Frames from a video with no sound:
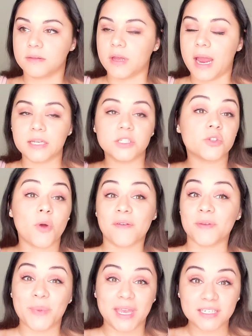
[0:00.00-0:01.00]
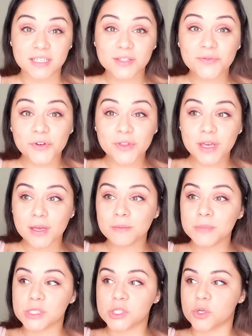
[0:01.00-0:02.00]
I just don't have the patience for them.
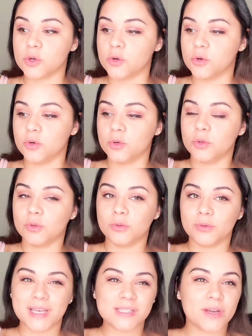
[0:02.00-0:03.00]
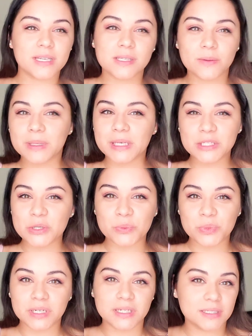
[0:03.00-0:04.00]
So that's why I typically don't
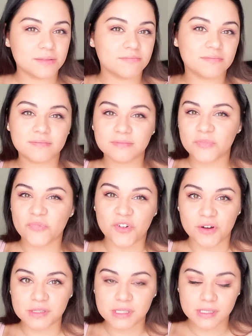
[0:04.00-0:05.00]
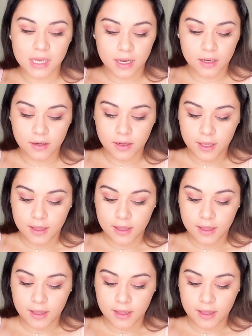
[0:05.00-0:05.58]
put falsies on.